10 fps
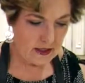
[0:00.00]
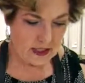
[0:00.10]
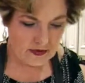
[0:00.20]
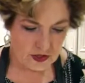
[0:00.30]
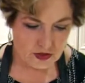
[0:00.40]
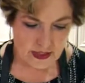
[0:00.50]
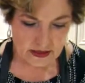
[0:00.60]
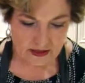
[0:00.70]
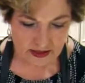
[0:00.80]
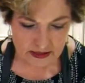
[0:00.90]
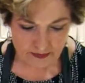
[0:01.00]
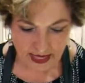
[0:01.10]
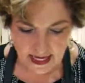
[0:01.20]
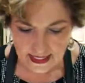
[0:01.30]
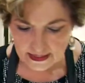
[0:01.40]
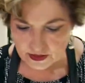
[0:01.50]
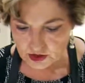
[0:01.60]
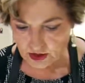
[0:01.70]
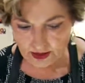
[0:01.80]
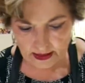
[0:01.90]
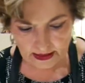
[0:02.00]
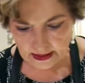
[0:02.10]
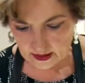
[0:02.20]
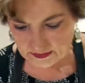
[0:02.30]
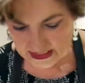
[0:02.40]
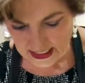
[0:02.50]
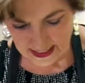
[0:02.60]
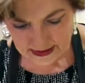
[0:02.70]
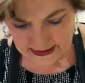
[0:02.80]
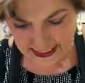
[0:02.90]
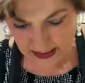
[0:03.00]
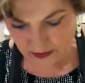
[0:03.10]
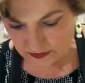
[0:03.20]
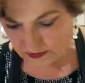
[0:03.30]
Now the trick to this pie is turning it upside down.